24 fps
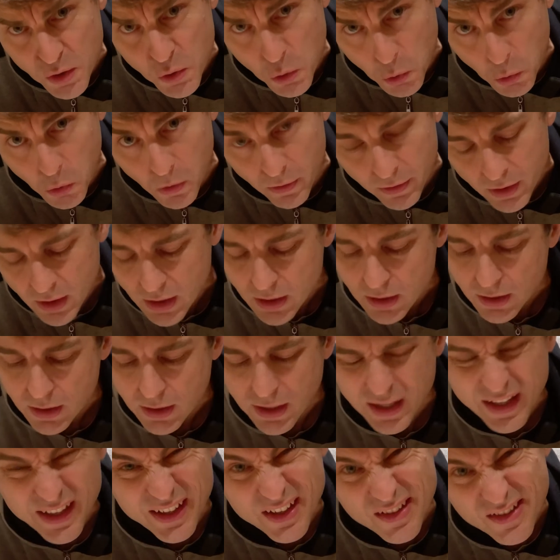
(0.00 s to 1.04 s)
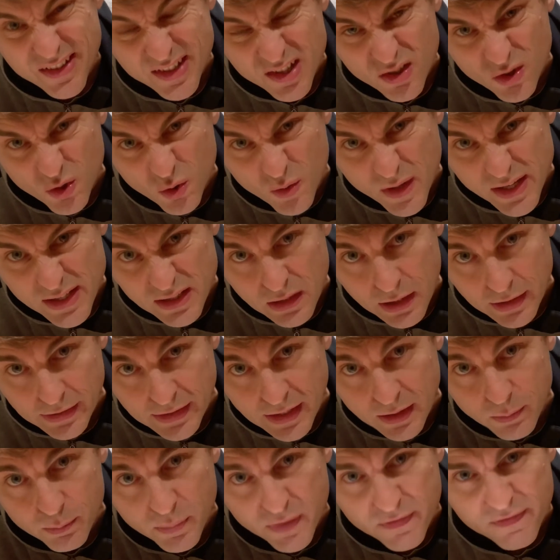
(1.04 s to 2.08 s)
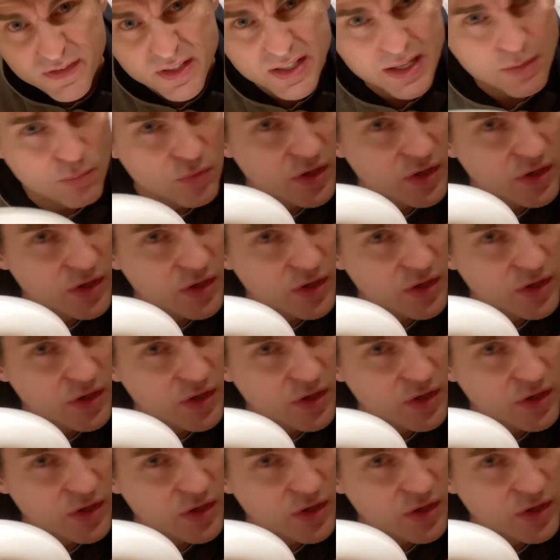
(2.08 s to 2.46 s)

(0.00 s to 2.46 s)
good. I don't know, it's not always like that. But for some